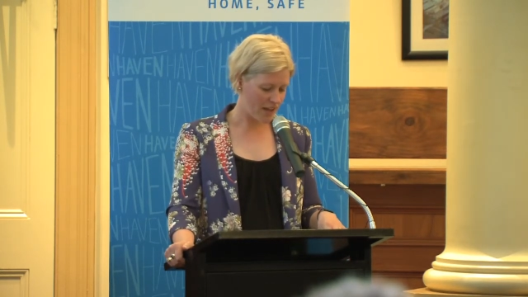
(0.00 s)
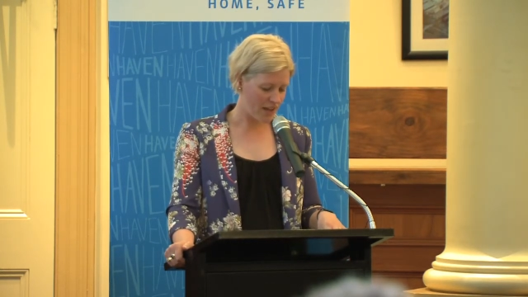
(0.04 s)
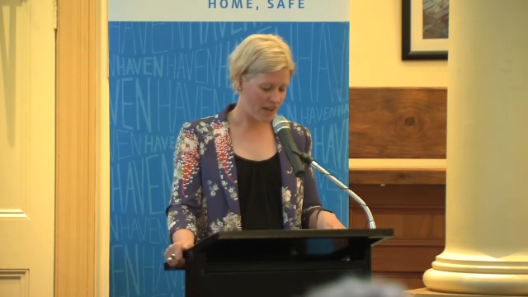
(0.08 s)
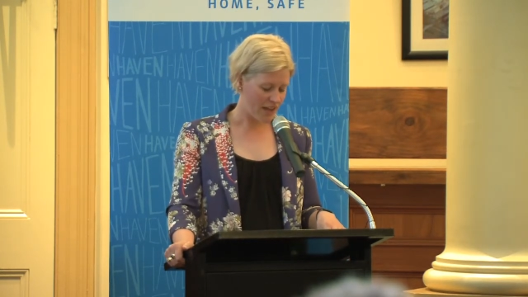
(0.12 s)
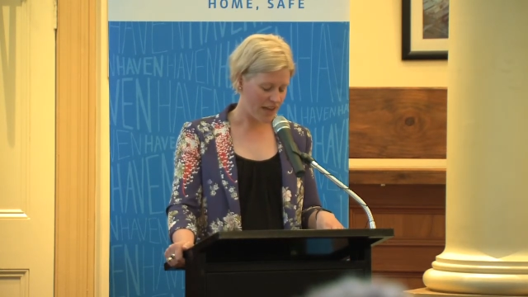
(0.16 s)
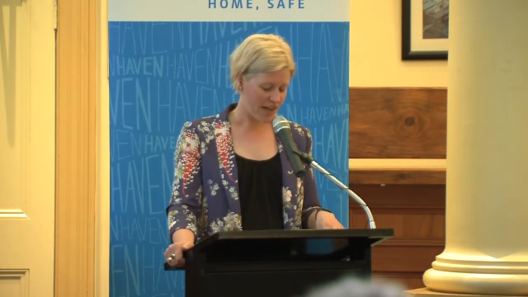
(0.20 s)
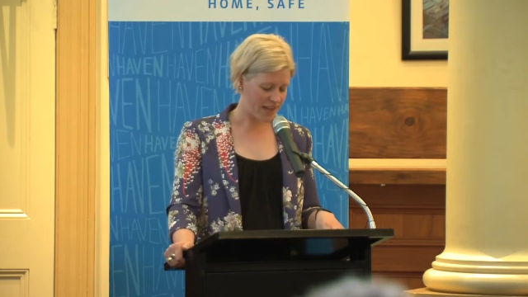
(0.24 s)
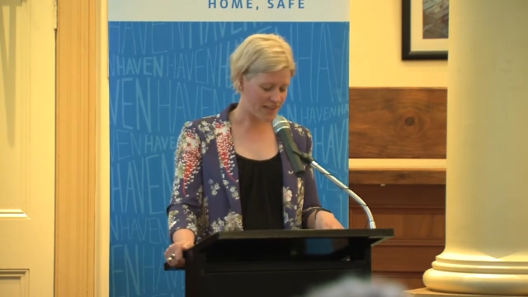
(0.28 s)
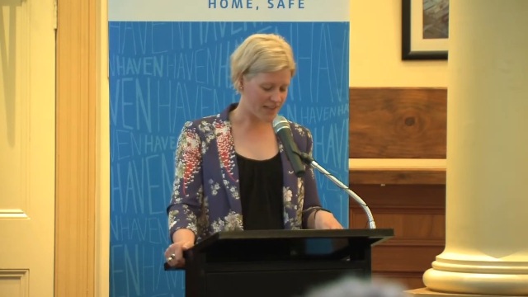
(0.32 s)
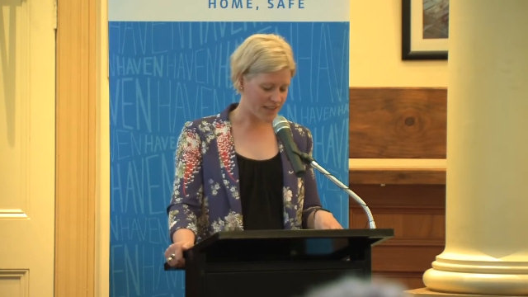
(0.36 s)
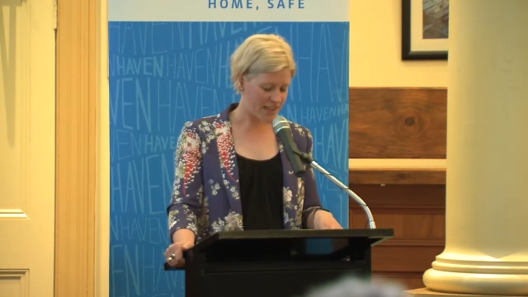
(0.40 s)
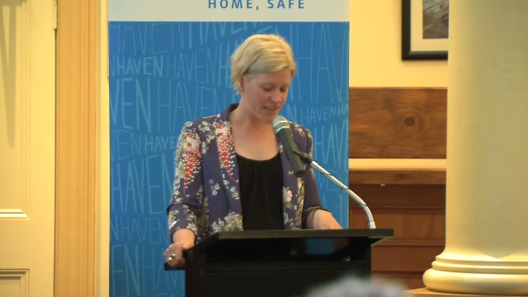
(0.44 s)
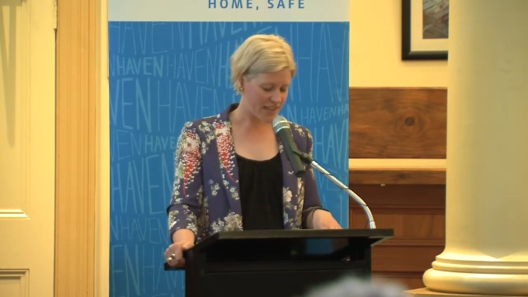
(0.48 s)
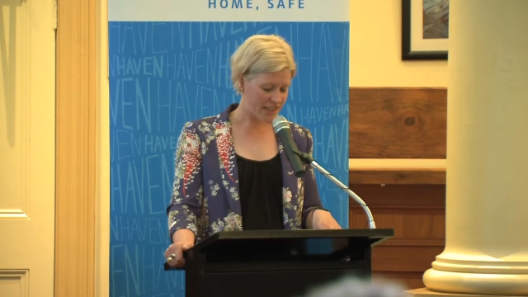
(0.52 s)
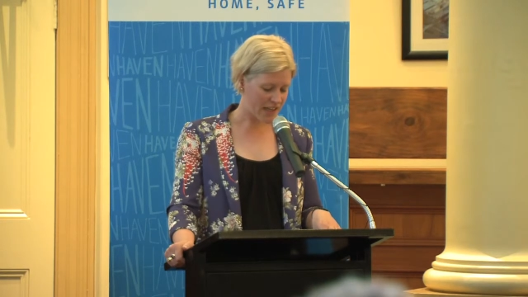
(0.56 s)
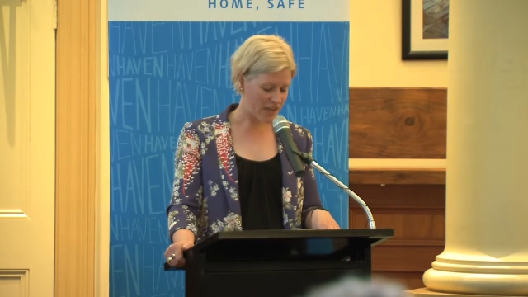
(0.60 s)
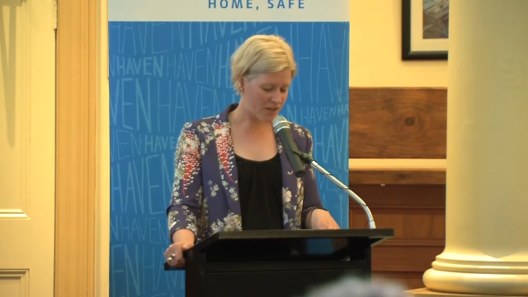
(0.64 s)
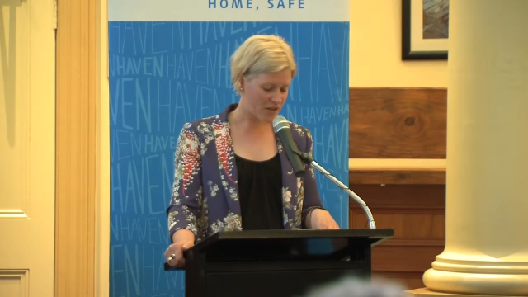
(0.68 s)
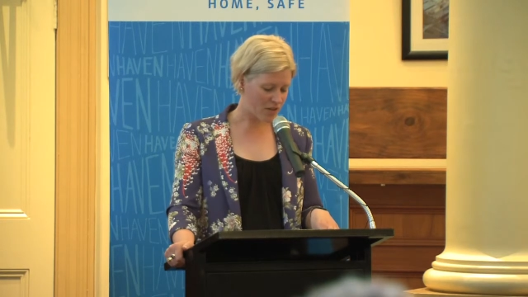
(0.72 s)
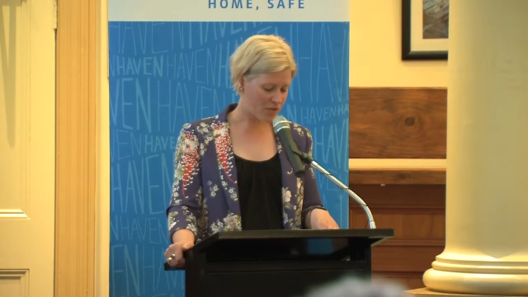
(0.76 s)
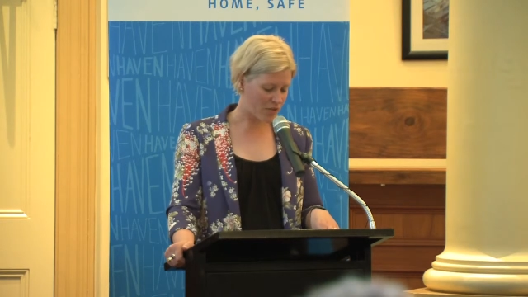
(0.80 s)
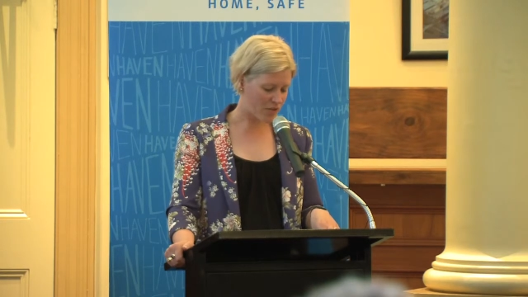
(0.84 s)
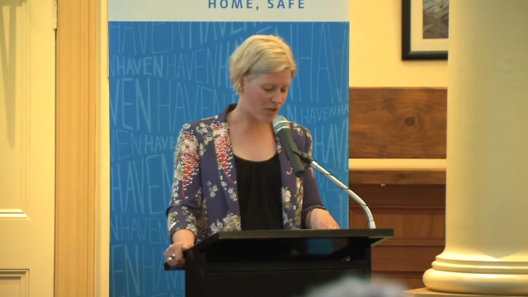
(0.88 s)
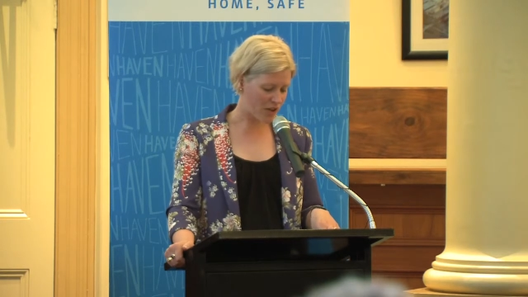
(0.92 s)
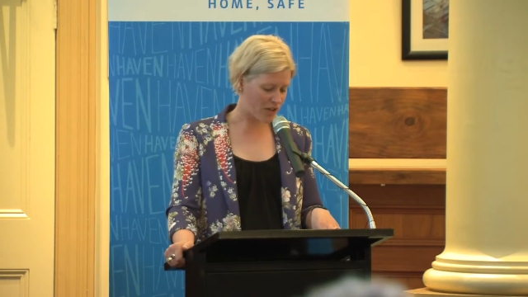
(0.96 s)
It detailed
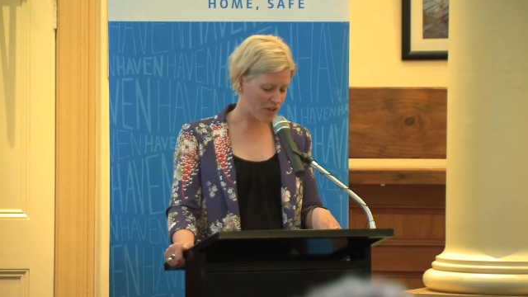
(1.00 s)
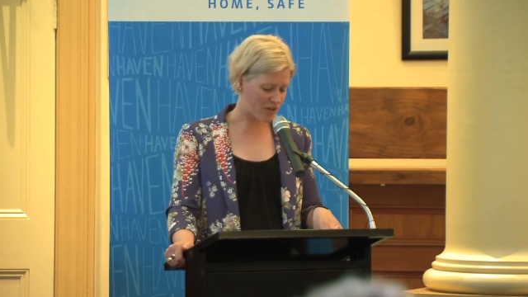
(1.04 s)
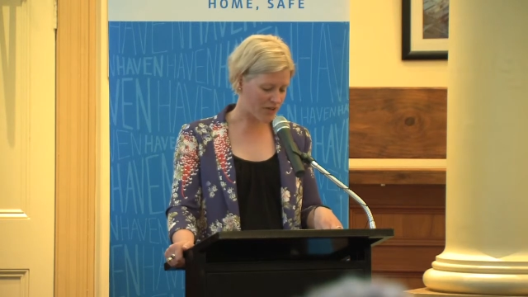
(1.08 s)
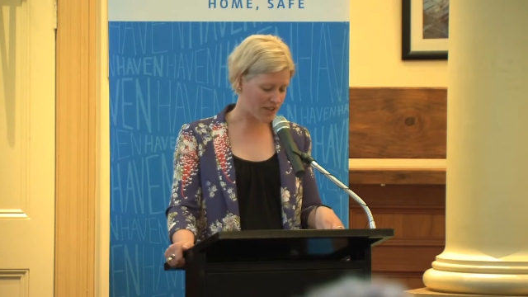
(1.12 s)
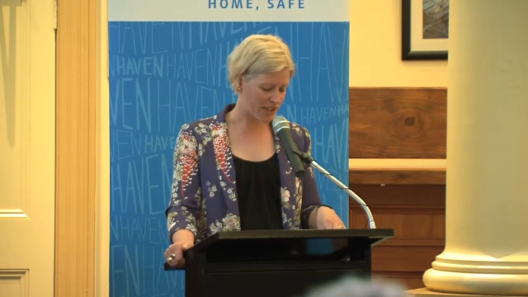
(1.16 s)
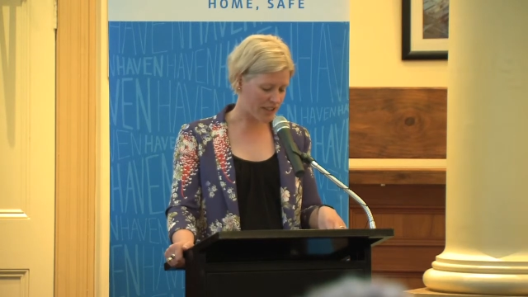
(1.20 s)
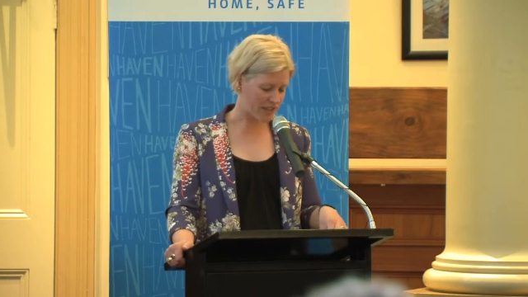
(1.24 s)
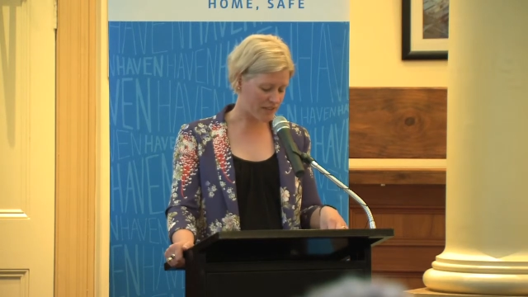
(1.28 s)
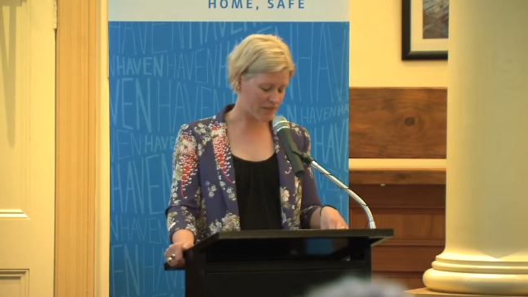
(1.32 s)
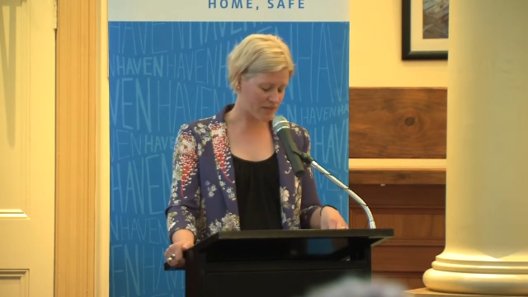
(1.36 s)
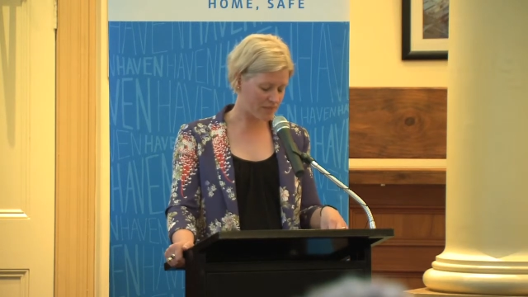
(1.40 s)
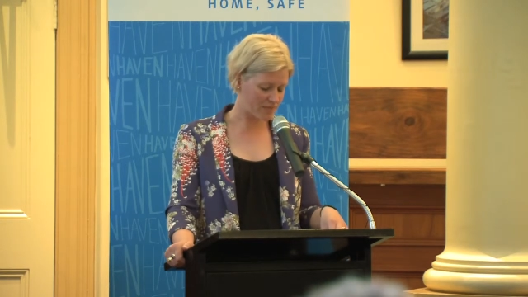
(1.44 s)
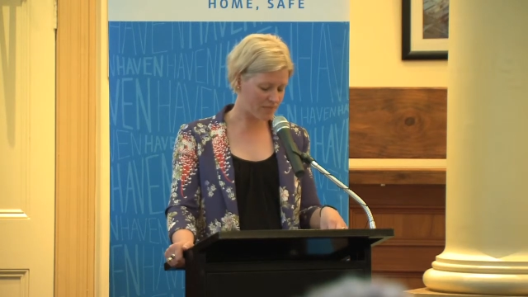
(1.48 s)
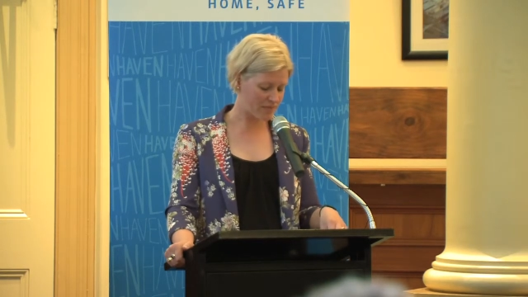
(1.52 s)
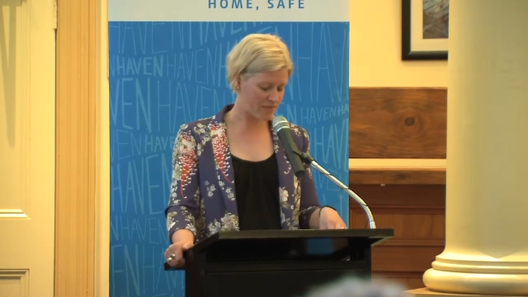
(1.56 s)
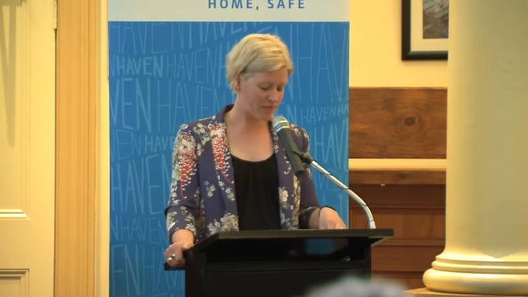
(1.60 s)
the following: